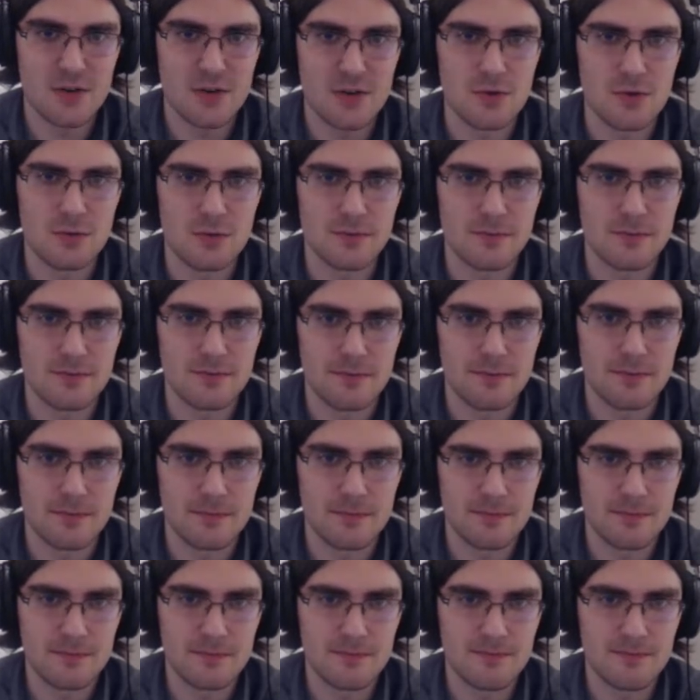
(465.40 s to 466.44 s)
No.
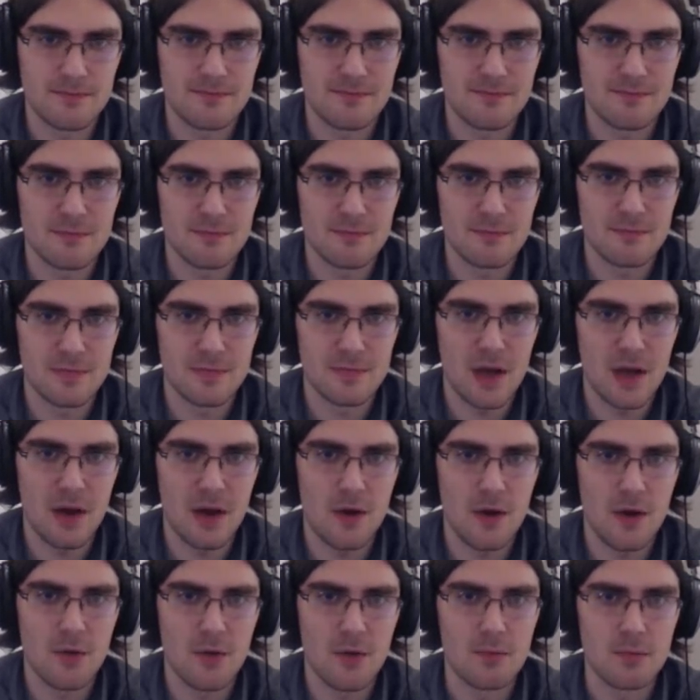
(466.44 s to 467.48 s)

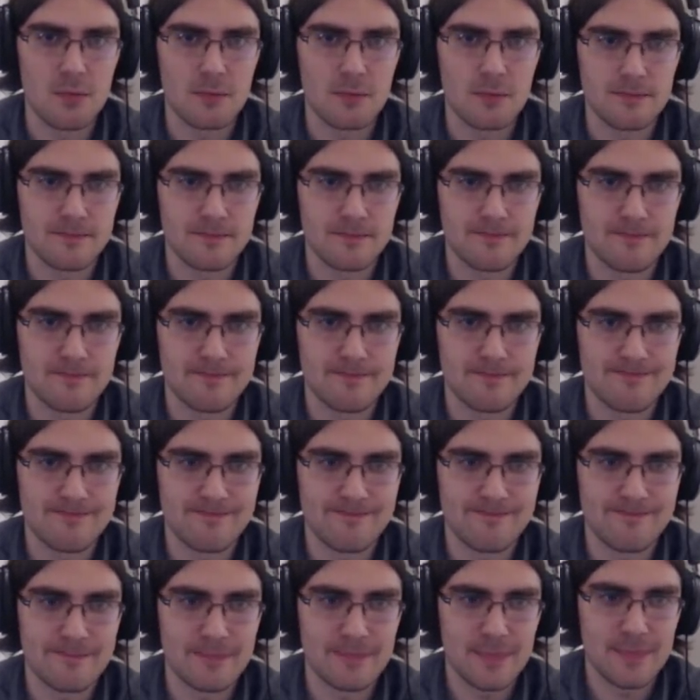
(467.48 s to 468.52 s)
No.
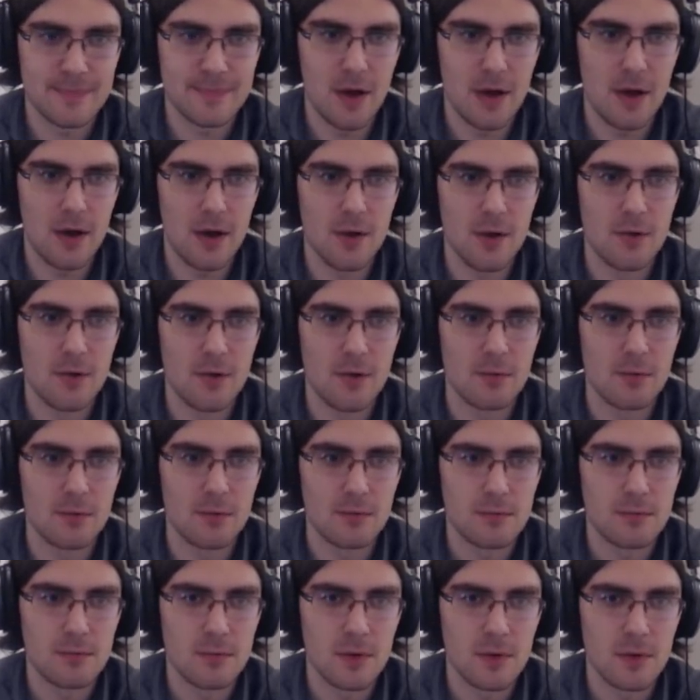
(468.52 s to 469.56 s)
No.